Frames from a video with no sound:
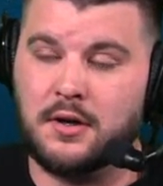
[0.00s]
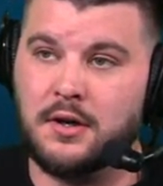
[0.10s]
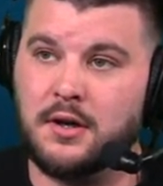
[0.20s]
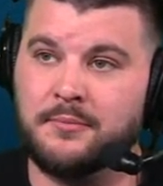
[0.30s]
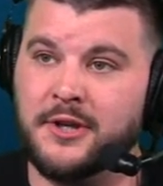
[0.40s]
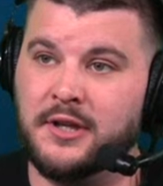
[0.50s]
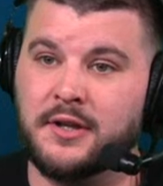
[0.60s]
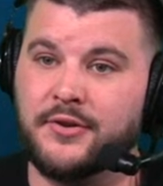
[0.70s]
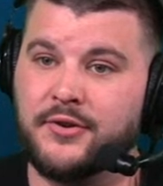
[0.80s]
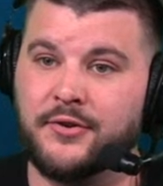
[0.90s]
I mean,
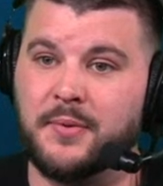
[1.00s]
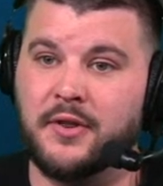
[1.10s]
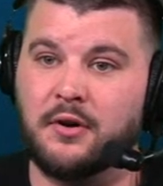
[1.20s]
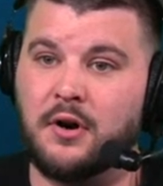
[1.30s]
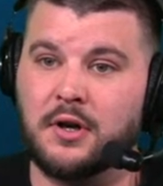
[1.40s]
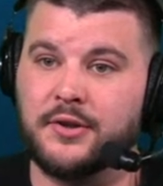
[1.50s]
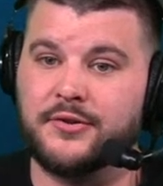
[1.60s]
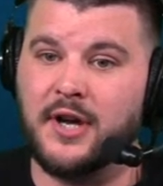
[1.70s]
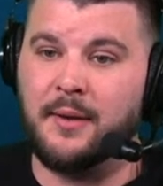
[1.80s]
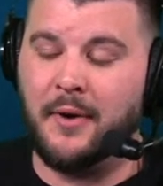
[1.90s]
this has been the
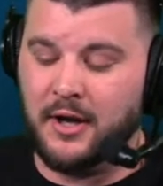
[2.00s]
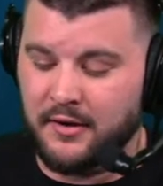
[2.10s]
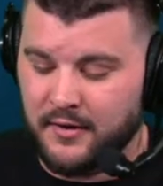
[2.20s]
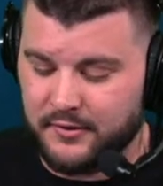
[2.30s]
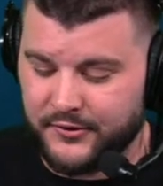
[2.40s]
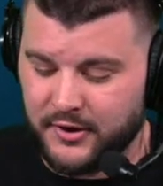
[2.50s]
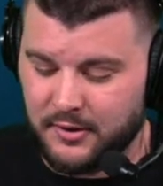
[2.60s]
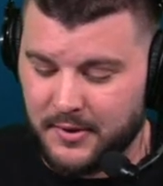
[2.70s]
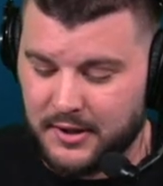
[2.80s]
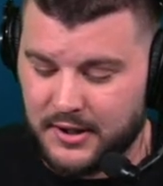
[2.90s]
longest timeout I've ever seen in
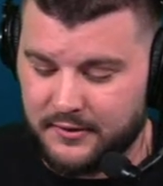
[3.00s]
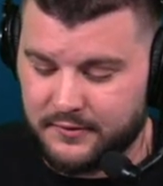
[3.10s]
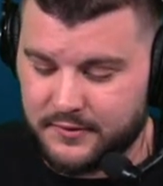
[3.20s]
my life.